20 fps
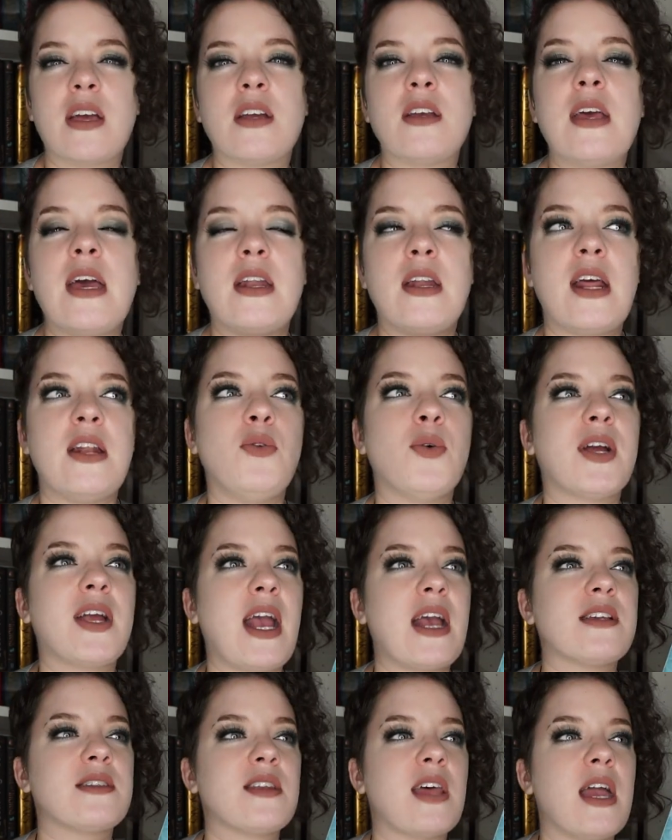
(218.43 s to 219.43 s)
And
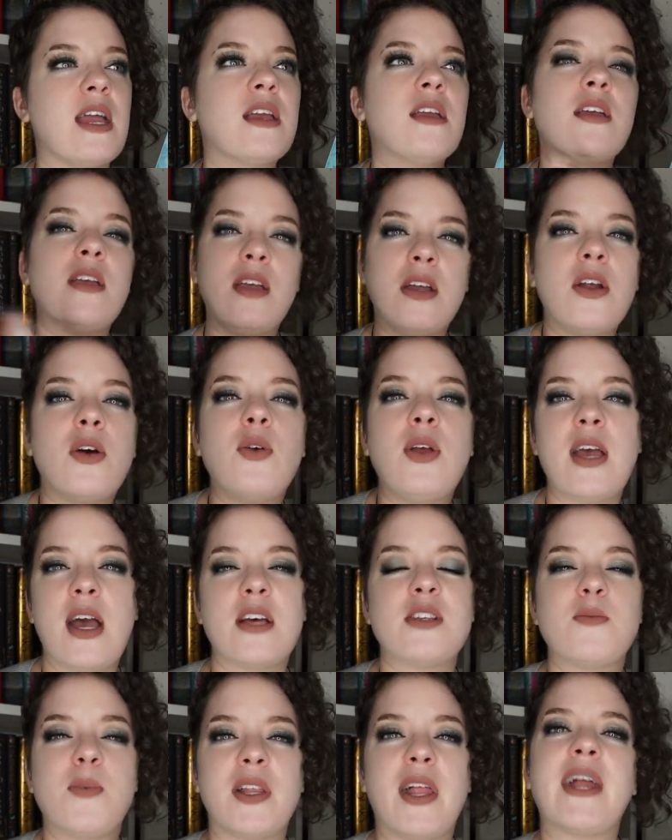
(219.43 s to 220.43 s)
Enrique's like, you know,
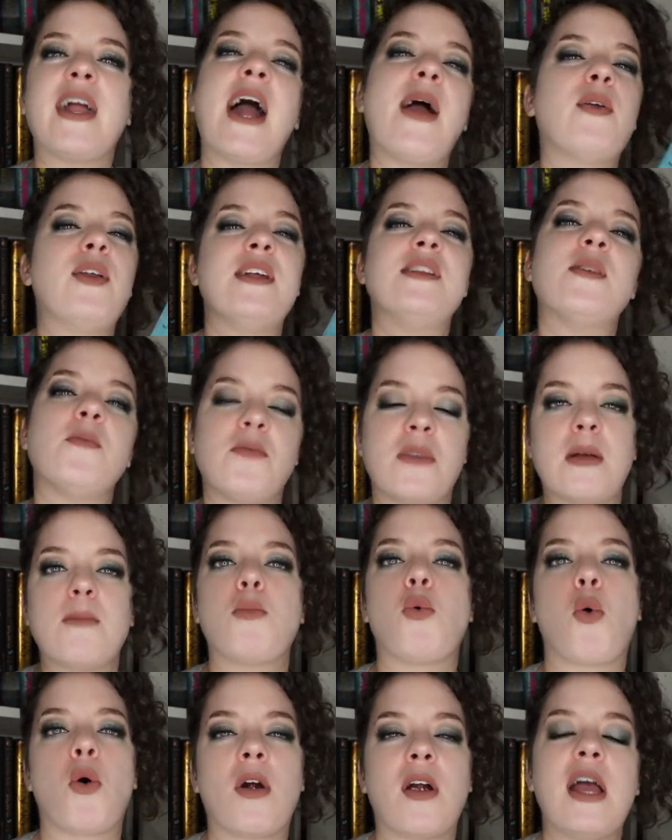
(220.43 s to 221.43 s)
yes, but like I need something
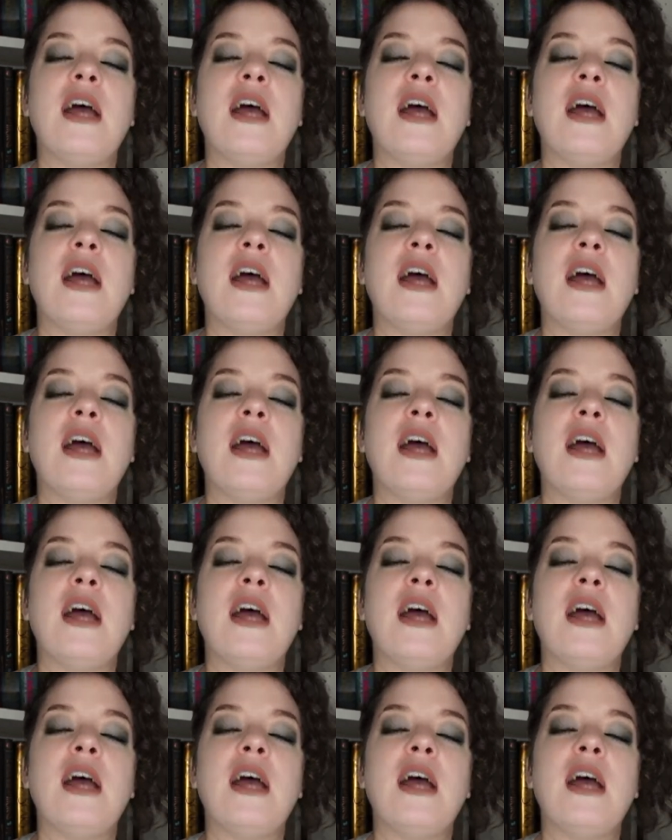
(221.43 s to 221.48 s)
more.